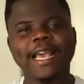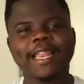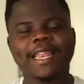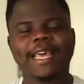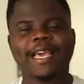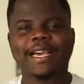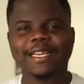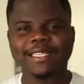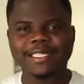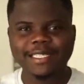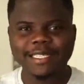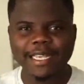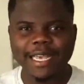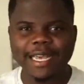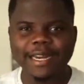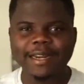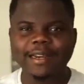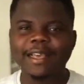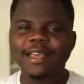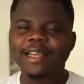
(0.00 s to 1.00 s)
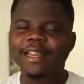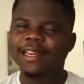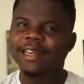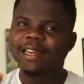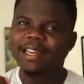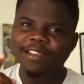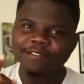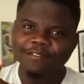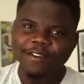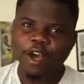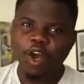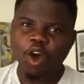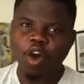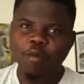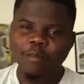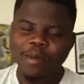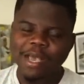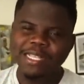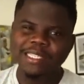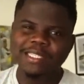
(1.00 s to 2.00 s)
Like I said, leave a
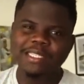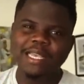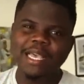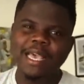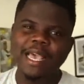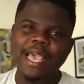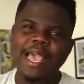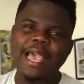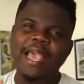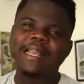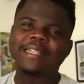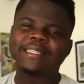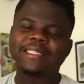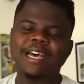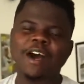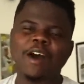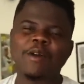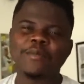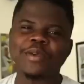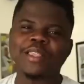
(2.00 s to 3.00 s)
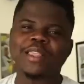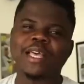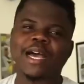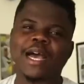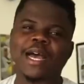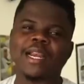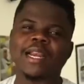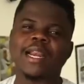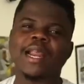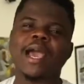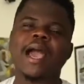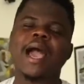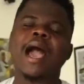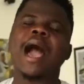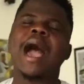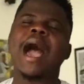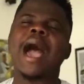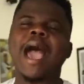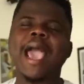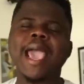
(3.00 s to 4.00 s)
comment and tell me that
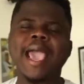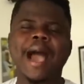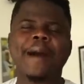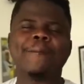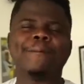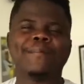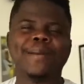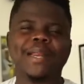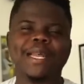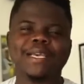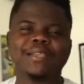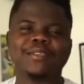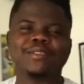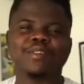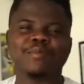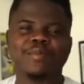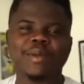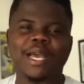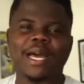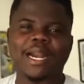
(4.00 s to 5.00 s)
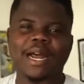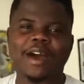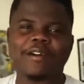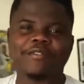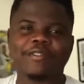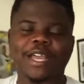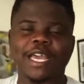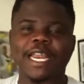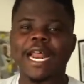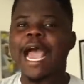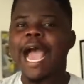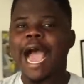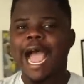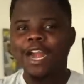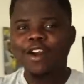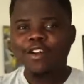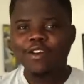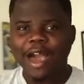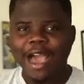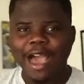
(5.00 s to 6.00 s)
I am blessed to be an African. I
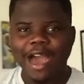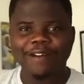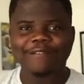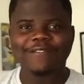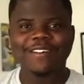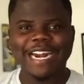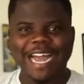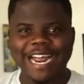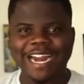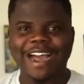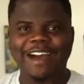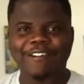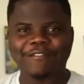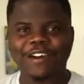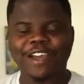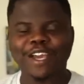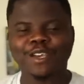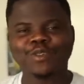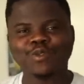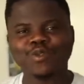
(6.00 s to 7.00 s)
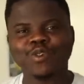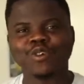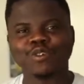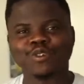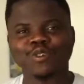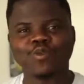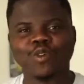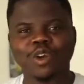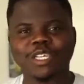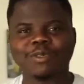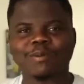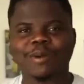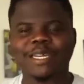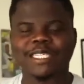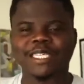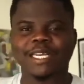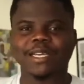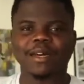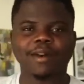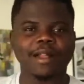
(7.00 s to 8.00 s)
know I have non-Africans who also watch my
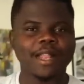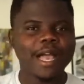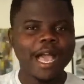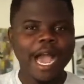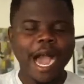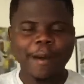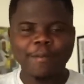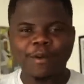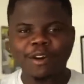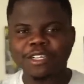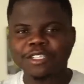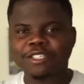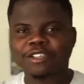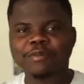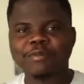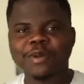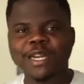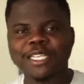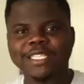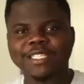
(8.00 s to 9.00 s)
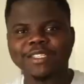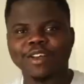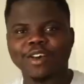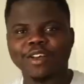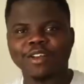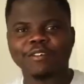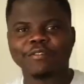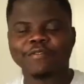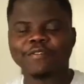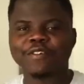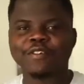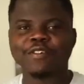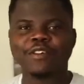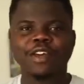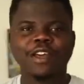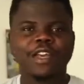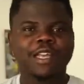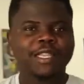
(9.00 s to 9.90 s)
channel. I'm not discriminating all of you.